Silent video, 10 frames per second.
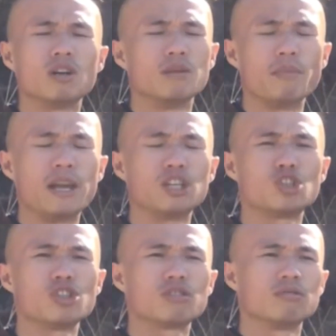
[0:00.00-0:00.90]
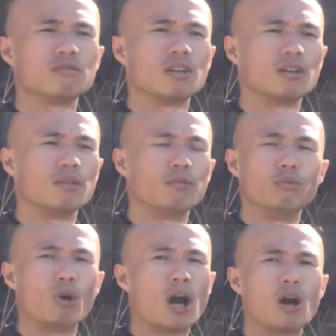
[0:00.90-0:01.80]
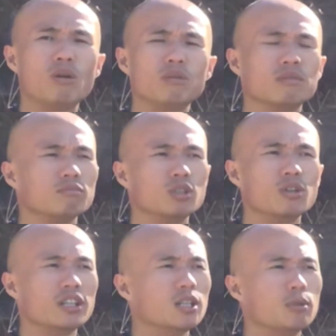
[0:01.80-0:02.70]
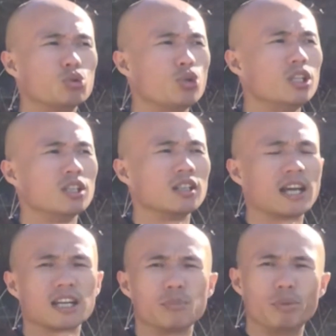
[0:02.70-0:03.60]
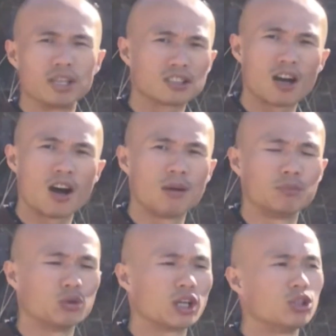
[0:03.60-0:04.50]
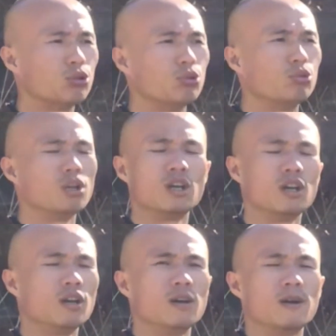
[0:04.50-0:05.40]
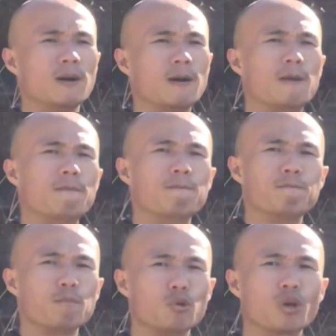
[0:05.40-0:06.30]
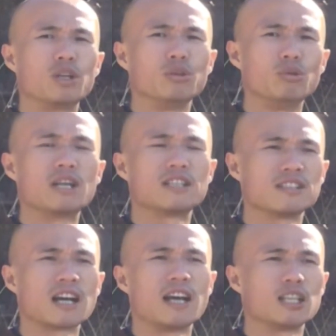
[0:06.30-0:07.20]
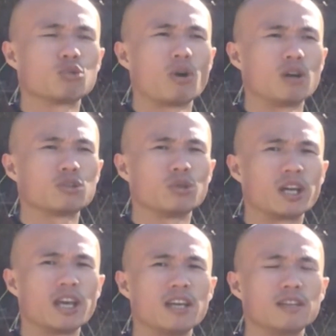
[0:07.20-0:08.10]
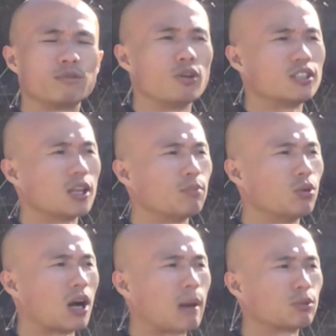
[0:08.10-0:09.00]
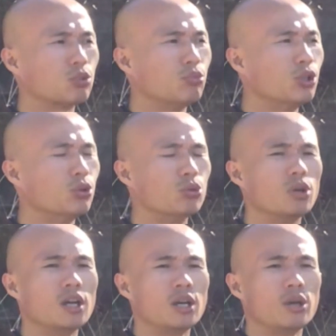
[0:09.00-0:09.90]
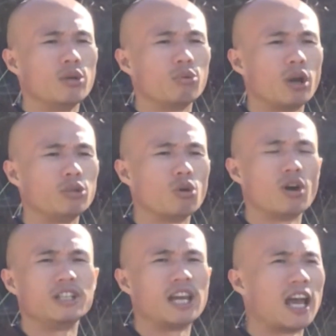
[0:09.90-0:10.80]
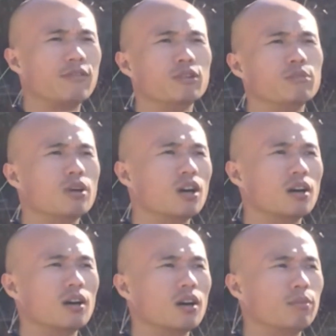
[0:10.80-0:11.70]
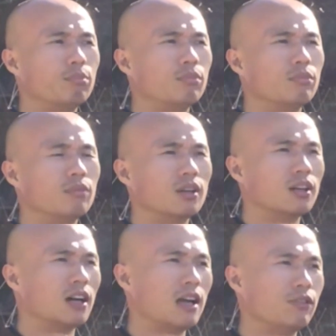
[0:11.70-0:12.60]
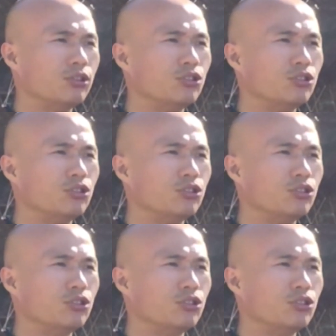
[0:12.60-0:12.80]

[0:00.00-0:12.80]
manage it well you know in the between like a break time you can do um, you can do exercise as well it's okay for example after meal when you already have a, uh, uh, have a